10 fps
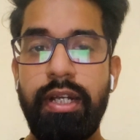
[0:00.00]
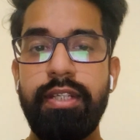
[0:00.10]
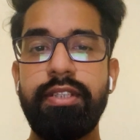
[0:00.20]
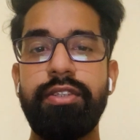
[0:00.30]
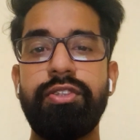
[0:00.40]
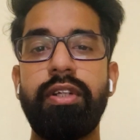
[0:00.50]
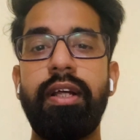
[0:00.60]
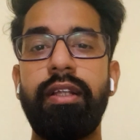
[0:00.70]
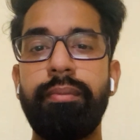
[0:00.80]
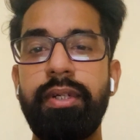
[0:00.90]
essential
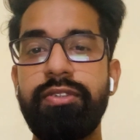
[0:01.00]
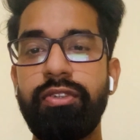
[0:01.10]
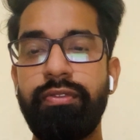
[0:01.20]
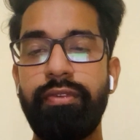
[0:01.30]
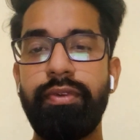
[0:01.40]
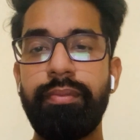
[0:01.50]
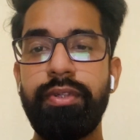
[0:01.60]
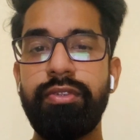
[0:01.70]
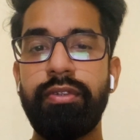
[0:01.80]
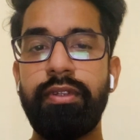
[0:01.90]
elements of
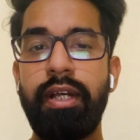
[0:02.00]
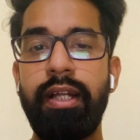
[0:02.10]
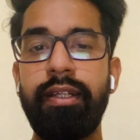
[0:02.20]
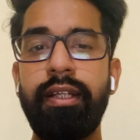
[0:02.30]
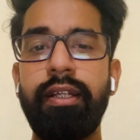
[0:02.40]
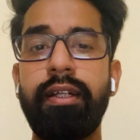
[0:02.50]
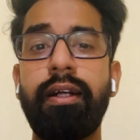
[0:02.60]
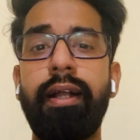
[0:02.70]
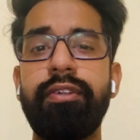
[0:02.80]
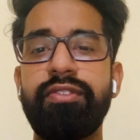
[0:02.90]
defamation and the
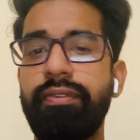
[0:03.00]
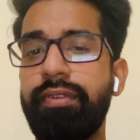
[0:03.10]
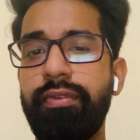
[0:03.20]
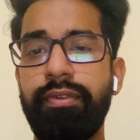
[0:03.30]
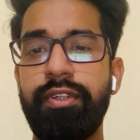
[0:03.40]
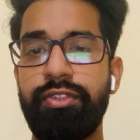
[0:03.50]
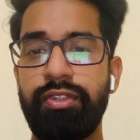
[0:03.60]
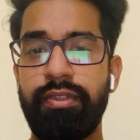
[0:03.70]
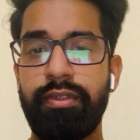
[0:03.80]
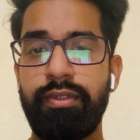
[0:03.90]
kinds of defamation.